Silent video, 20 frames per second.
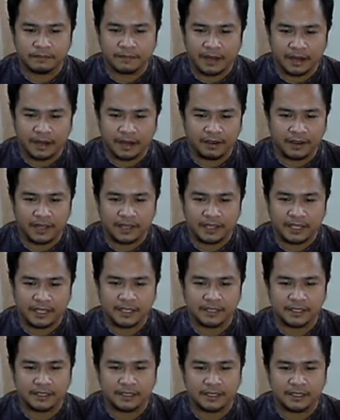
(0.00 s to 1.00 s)

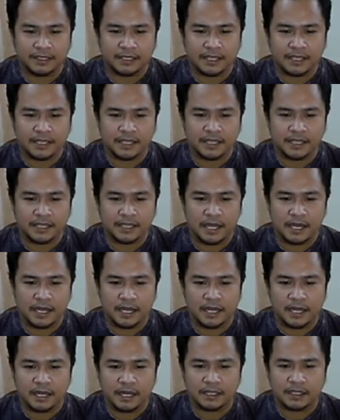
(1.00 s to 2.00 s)
aretes, and
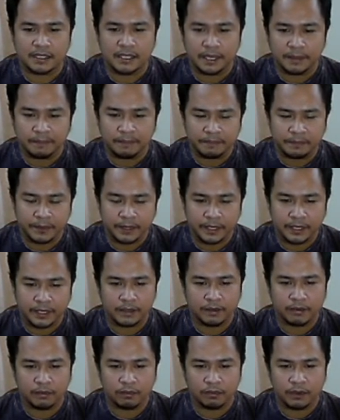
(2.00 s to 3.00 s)
then the tip
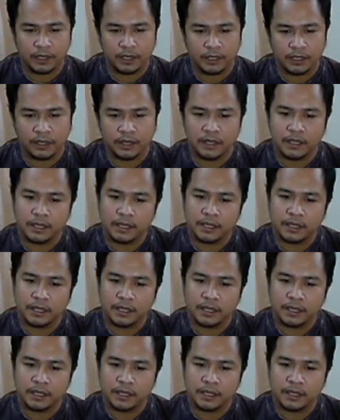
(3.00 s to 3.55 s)
with